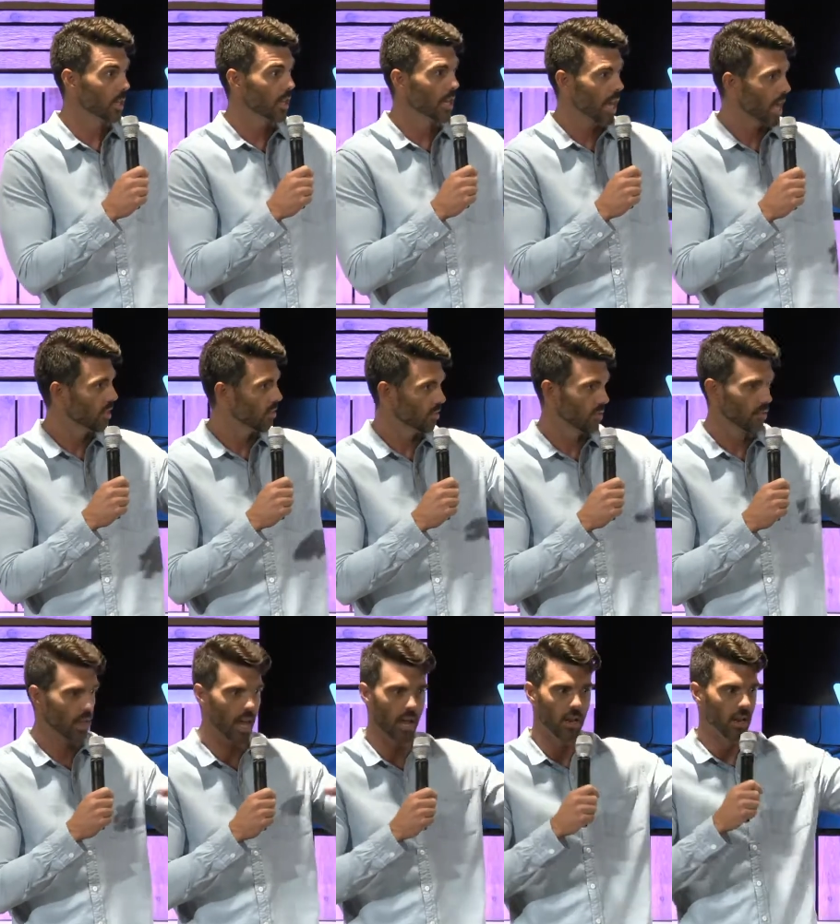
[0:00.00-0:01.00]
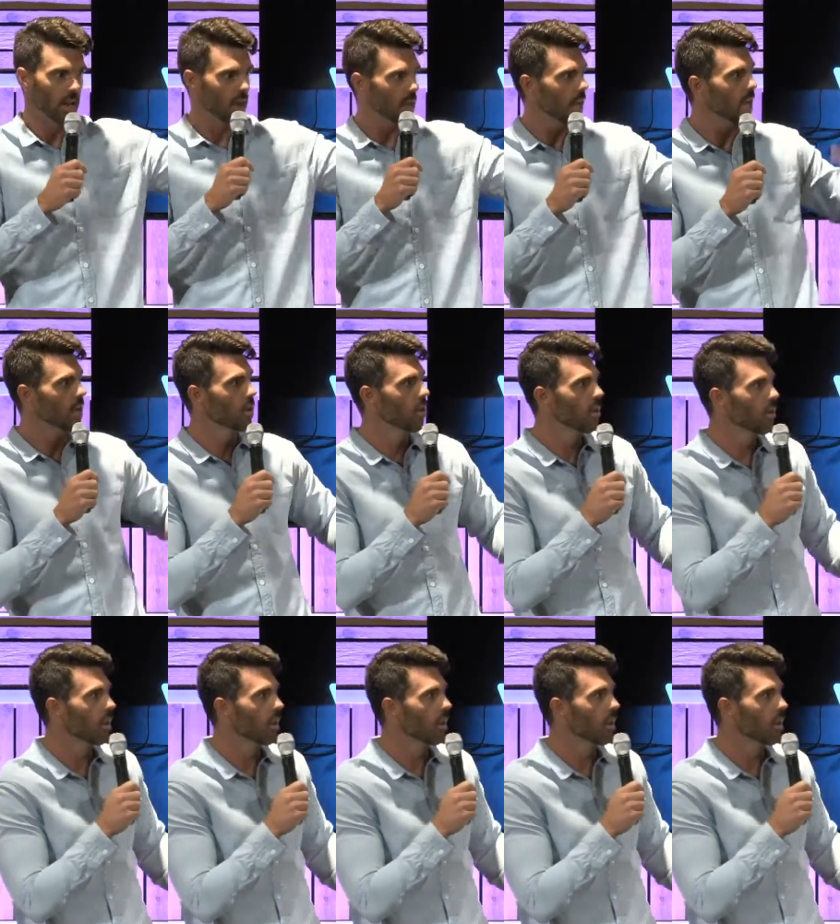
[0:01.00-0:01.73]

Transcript: Yeah, just do that. Okay, cool.